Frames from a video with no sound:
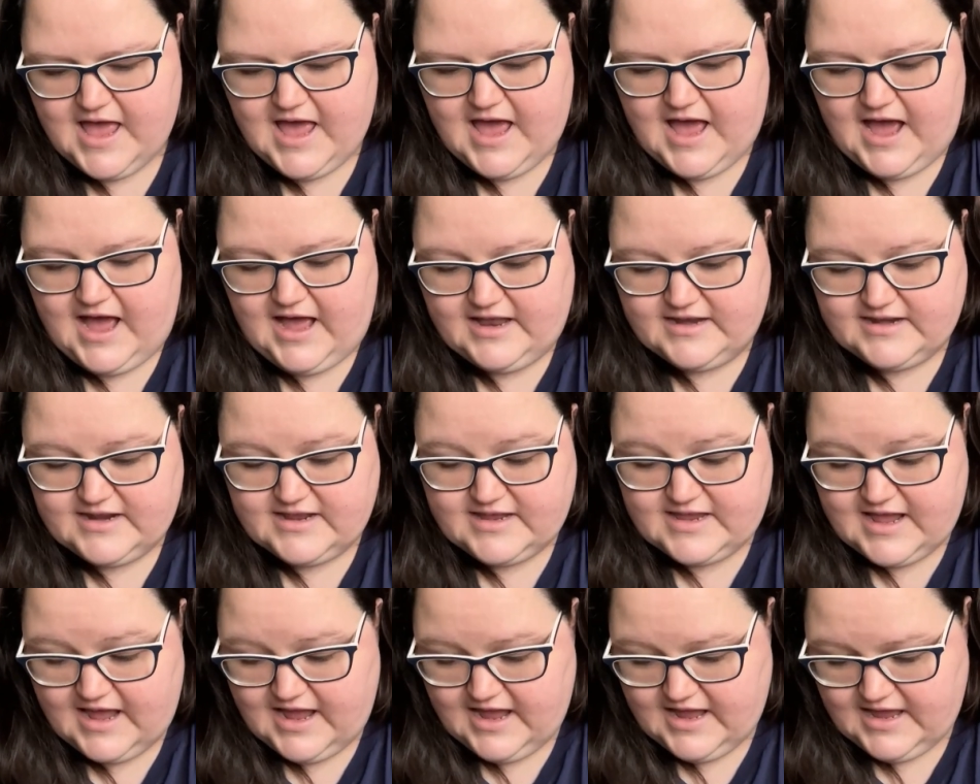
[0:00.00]
And
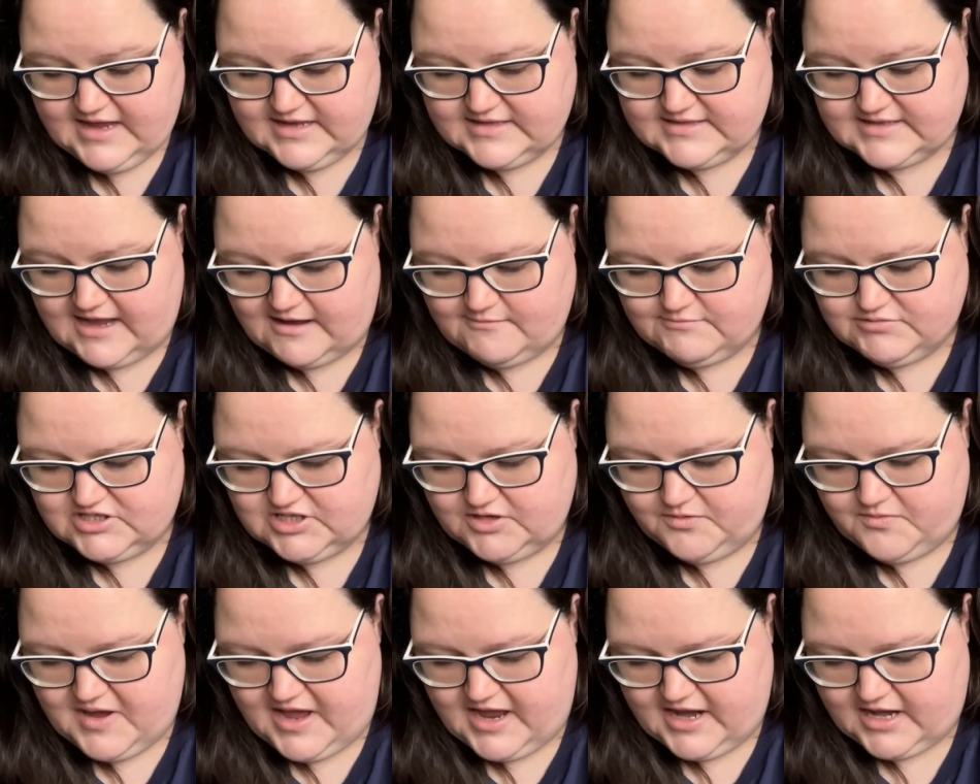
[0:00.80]
yeah, it's
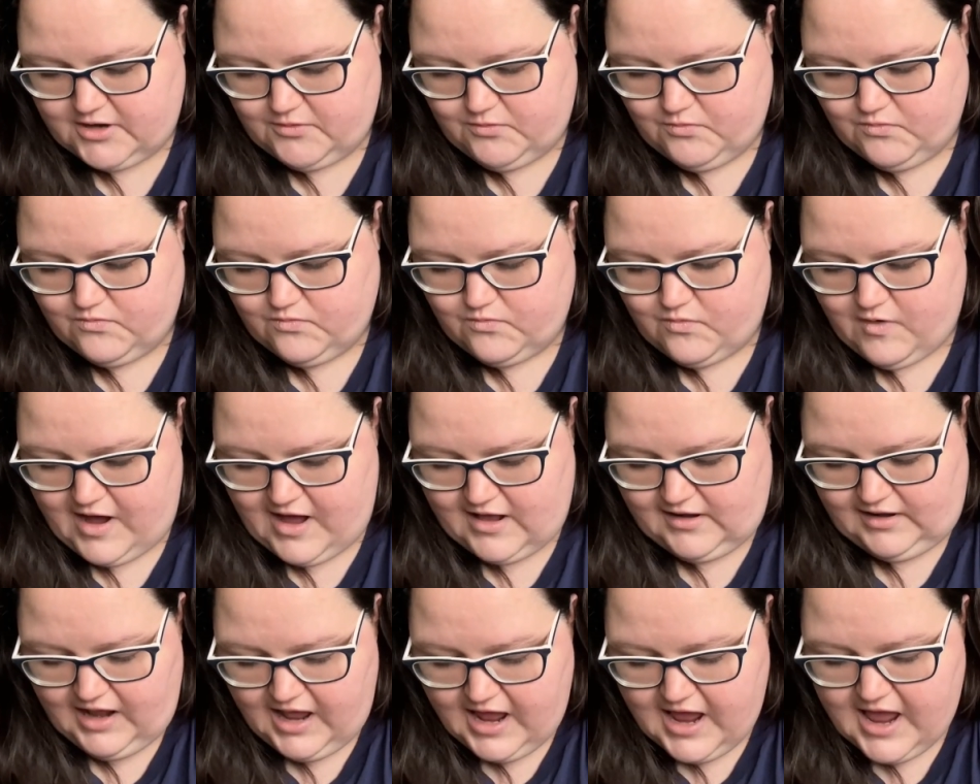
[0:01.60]
absolutely working
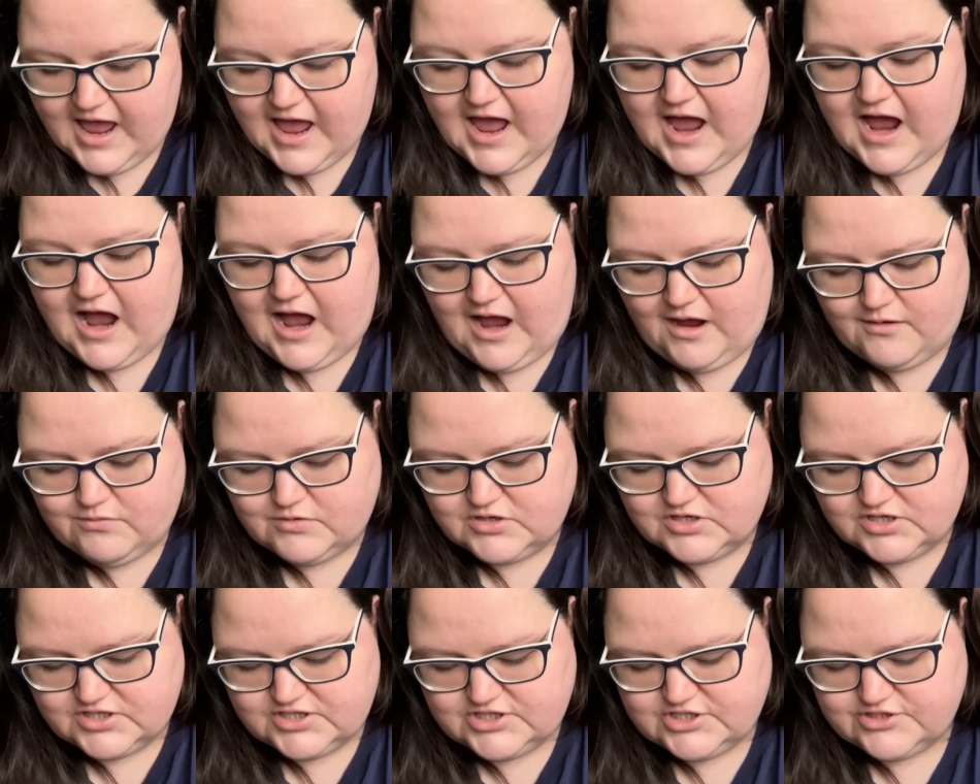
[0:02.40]
well. I
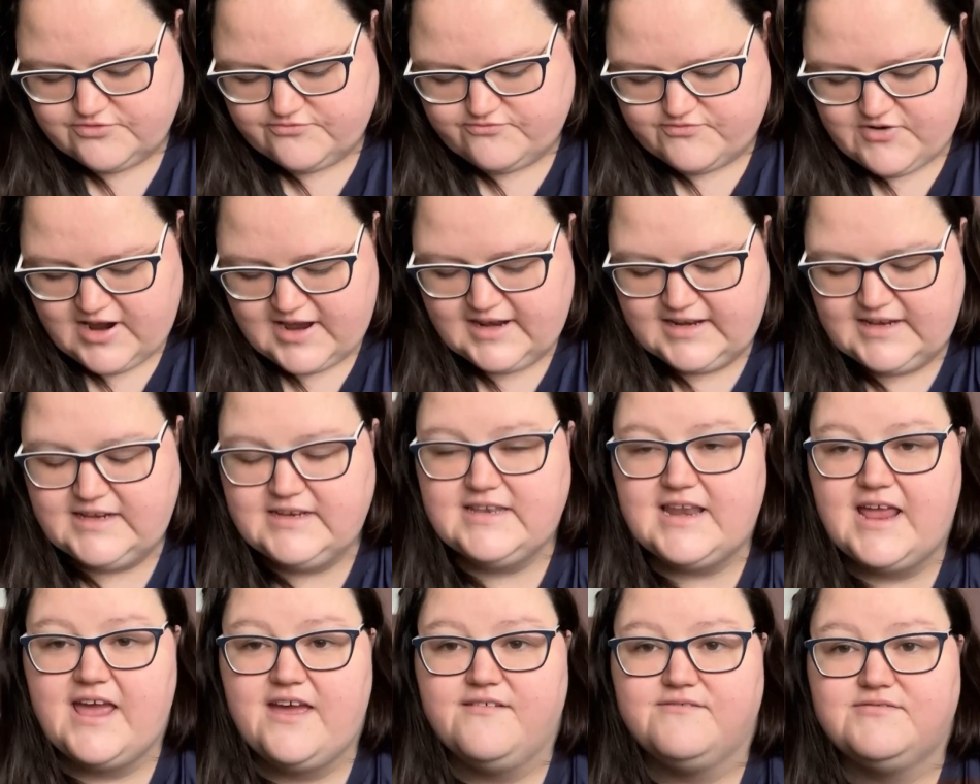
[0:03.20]
was really
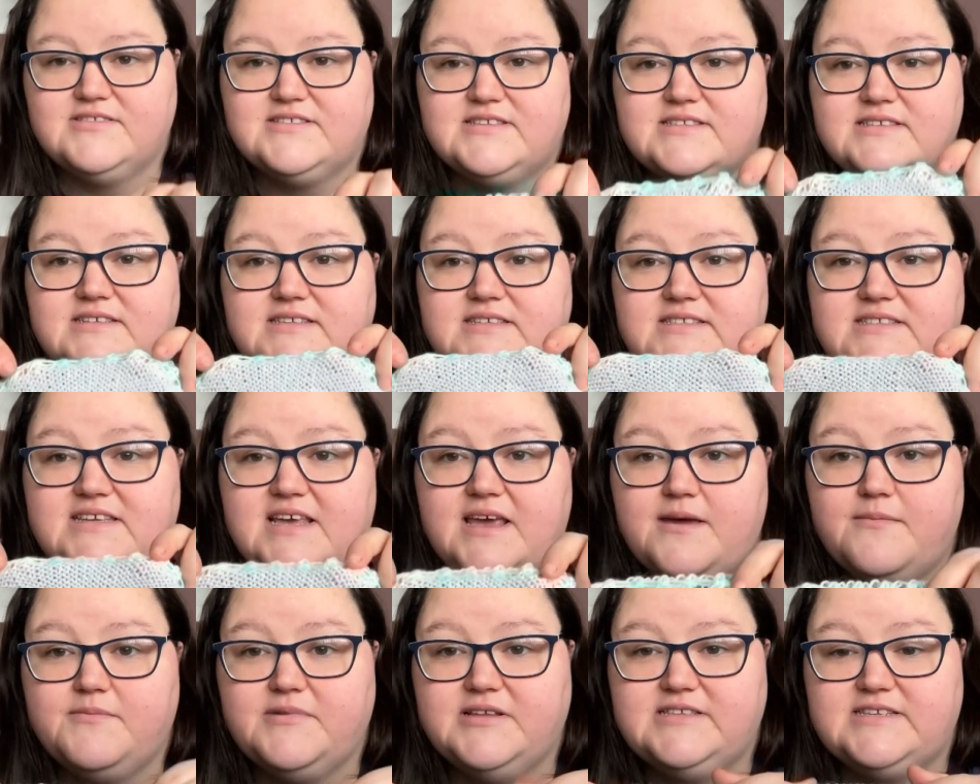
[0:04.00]
nervous and
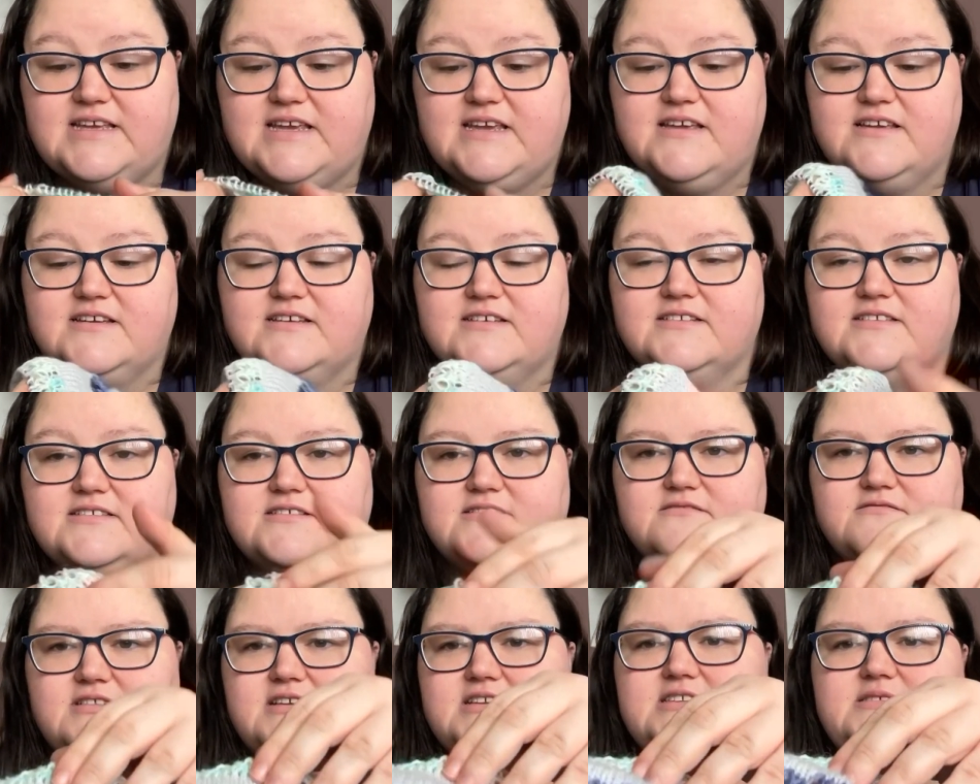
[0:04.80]
intimidated.
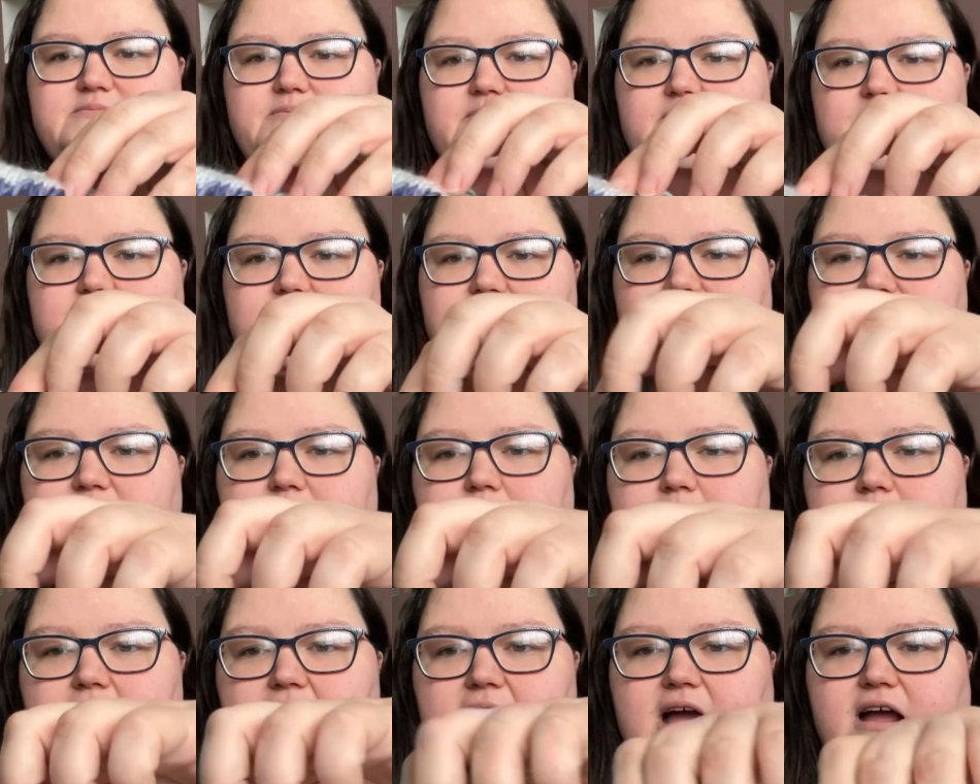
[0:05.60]
That's the
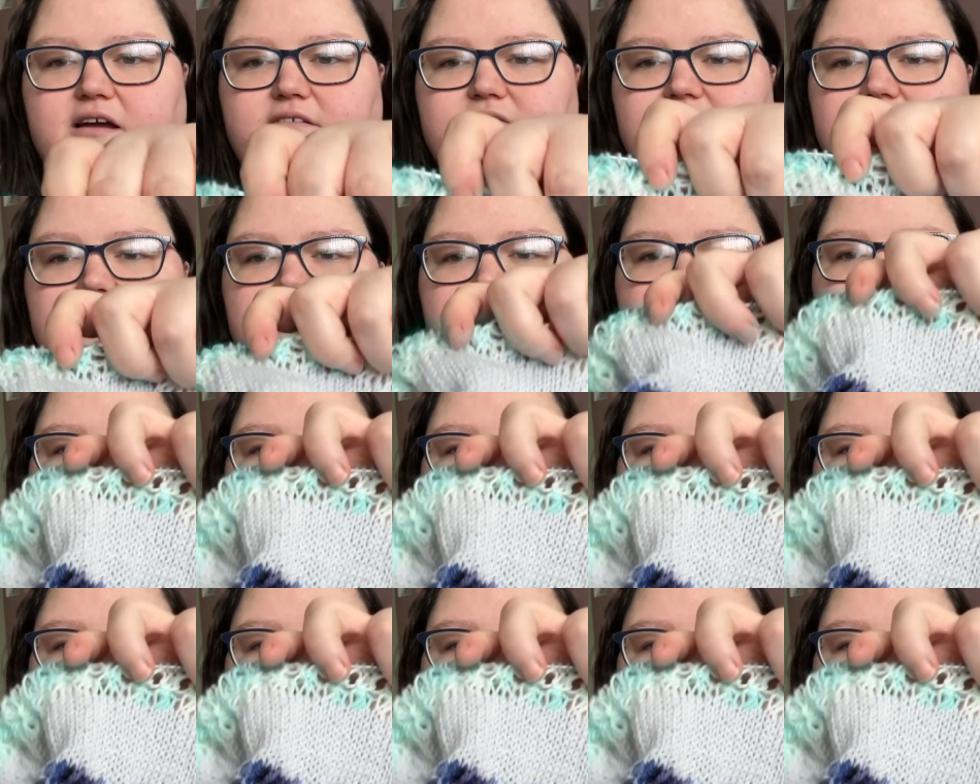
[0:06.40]
back of it.